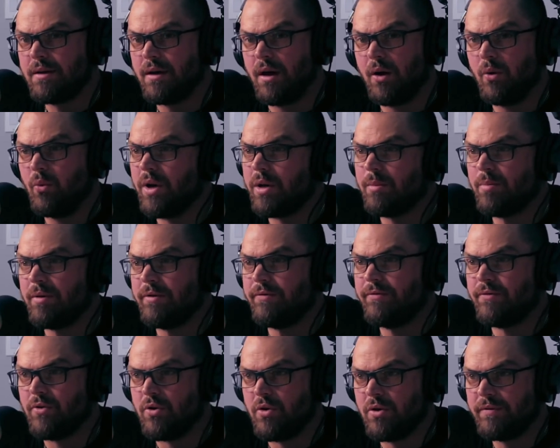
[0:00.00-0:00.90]
a week
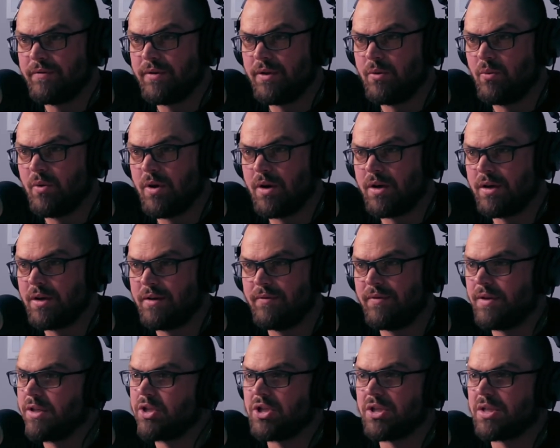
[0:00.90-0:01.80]
before if
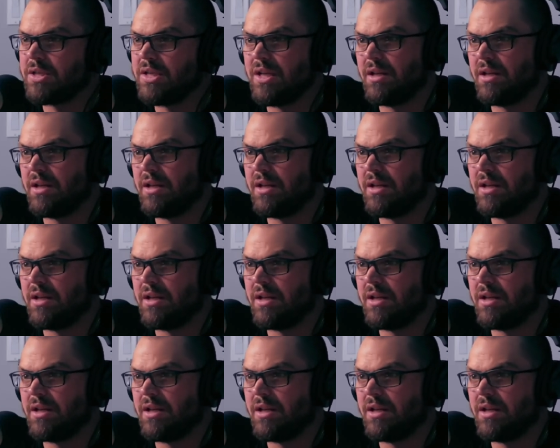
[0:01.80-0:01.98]
he just